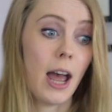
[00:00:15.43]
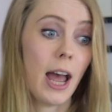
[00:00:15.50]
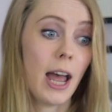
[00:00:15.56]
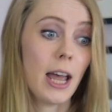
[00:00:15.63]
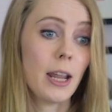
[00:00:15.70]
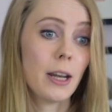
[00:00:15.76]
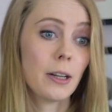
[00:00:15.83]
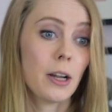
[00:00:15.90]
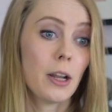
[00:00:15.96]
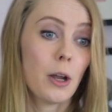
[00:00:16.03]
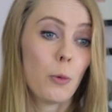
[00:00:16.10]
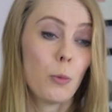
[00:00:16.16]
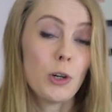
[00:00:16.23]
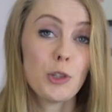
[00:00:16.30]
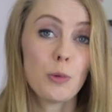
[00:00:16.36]
and
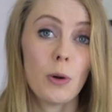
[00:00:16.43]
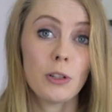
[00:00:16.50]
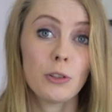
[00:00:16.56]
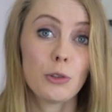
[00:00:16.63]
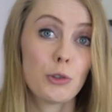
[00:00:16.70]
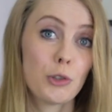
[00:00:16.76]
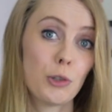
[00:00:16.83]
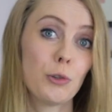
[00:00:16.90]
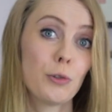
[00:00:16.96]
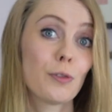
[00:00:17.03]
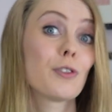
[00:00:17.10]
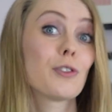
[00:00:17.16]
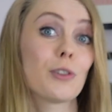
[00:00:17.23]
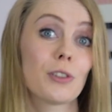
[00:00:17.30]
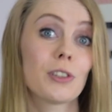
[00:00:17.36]
which one to choose
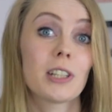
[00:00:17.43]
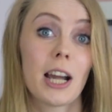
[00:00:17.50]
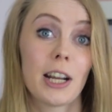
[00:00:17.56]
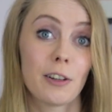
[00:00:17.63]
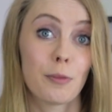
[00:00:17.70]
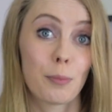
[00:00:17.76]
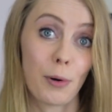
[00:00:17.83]
for certain kind of